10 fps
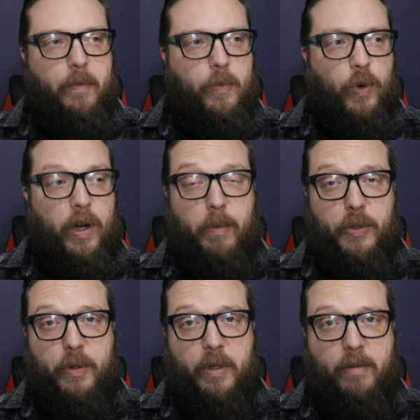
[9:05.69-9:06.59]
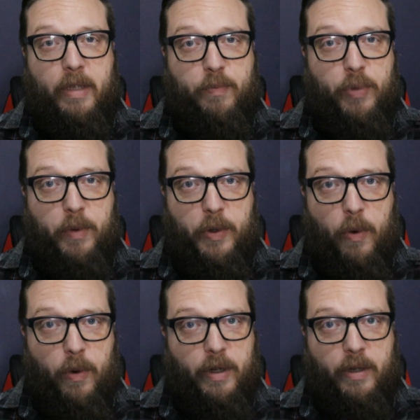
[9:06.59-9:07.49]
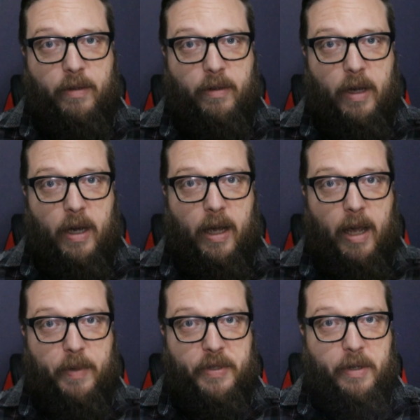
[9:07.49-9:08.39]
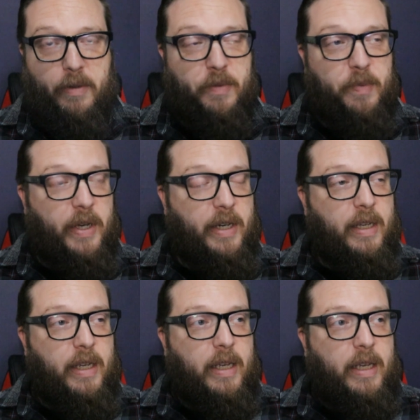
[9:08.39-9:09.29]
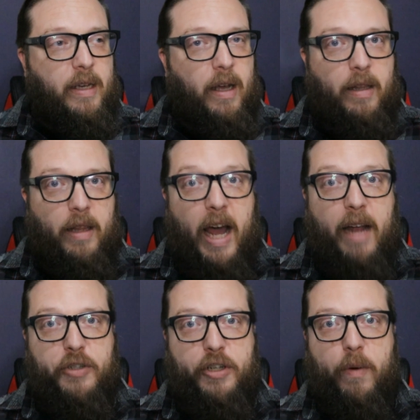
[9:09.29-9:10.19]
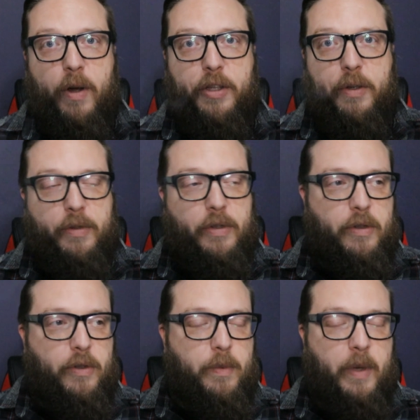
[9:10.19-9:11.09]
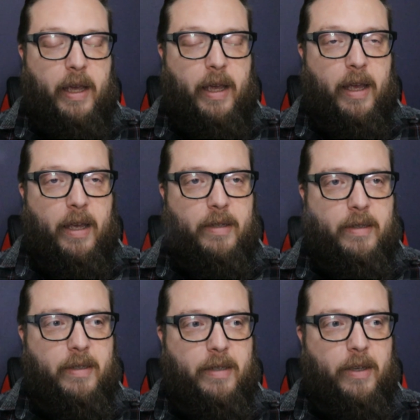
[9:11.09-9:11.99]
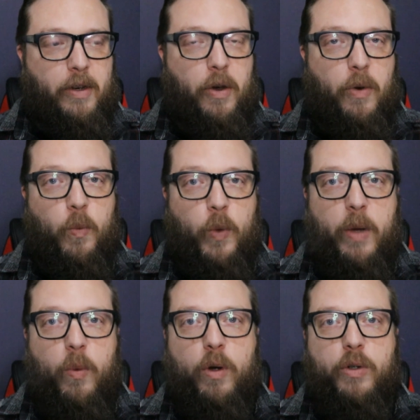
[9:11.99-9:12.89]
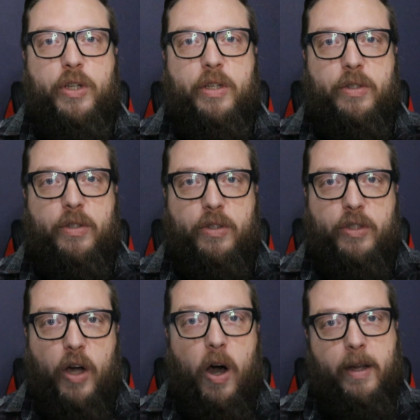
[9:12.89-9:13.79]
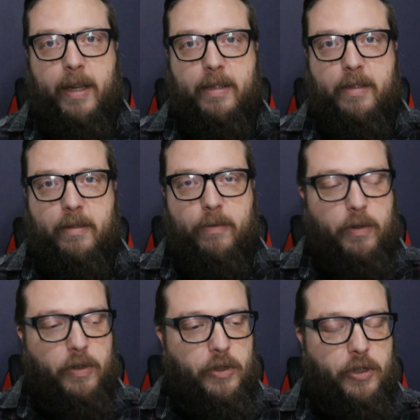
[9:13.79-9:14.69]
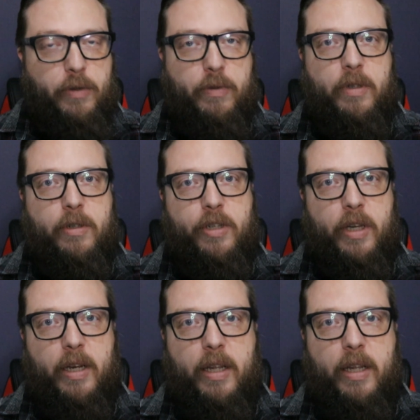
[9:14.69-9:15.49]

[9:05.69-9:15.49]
when I'm doing these pre-recorded episodes, but a live show on YouTube, and, you know, we were just talking. We were just shooting the shit,